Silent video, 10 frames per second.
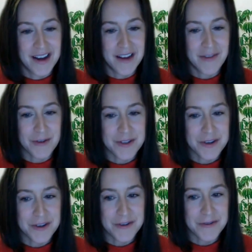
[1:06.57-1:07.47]
I've
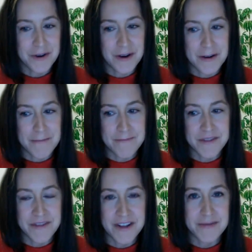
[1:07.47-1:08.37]
also um,
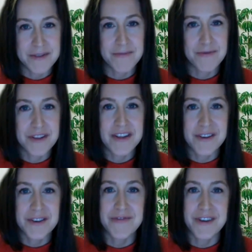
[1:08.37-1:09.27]
developed some really
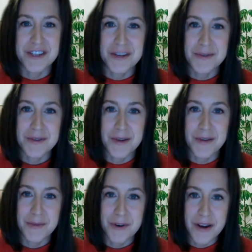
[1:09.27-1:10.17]
close friendships throughout
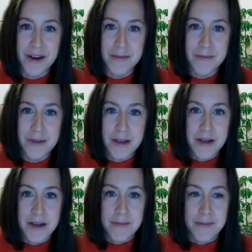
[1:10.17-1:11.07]
the program
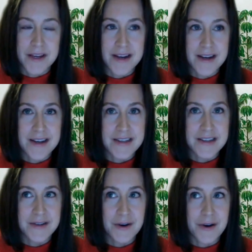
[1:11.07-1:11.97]

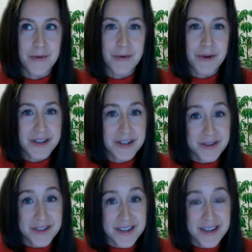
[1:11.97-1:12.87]
because uh, we worked
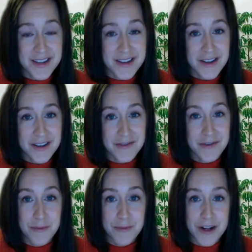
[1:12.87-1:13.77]
closely in a lot of
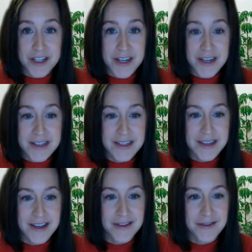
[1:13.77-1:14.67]
group projects
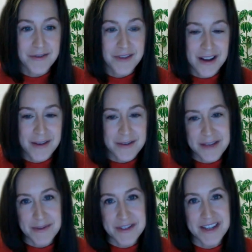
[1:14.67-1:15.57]
and through that I was
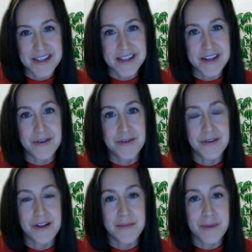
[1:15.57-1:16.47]
able to get to know
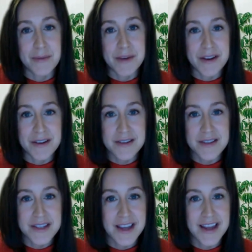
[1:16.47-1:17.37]
a lot of my
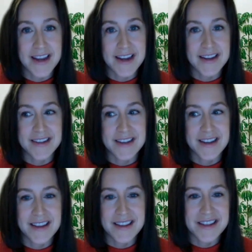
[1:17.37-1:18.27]
peers and
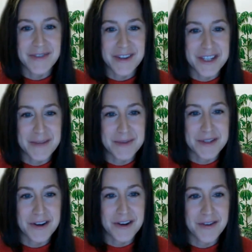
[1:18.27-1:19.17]
I think these
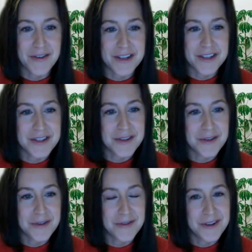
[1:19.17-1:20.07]
friendships are going to,
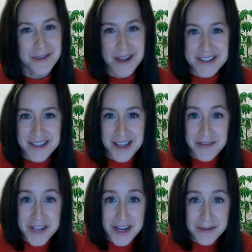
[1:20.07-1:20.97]
you know, last a
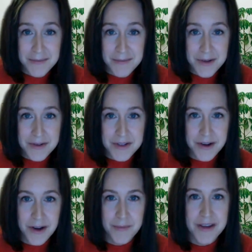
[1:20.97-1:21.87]
lifetime but also
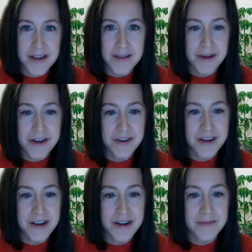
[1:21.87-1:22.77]
help me in my
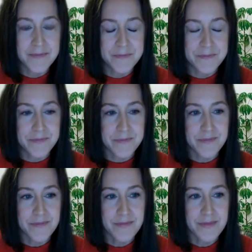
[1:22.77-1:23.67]
career.
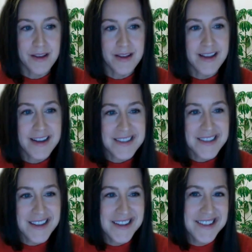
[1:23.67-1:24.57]

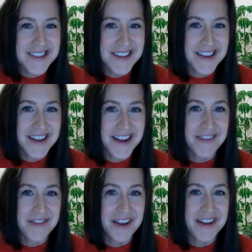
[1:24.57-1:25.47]
Lastly, I'd like to say that
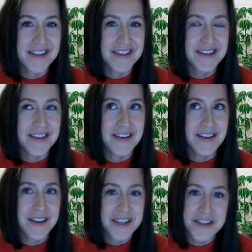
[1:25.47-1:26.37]
I've gained
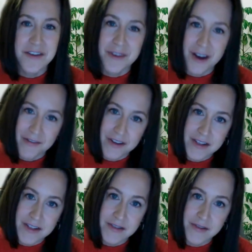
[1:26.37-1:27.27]
a lot of self
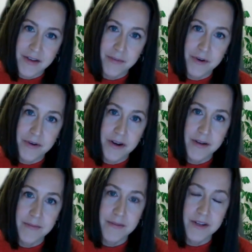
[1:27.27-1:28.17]
confidence throughout the program.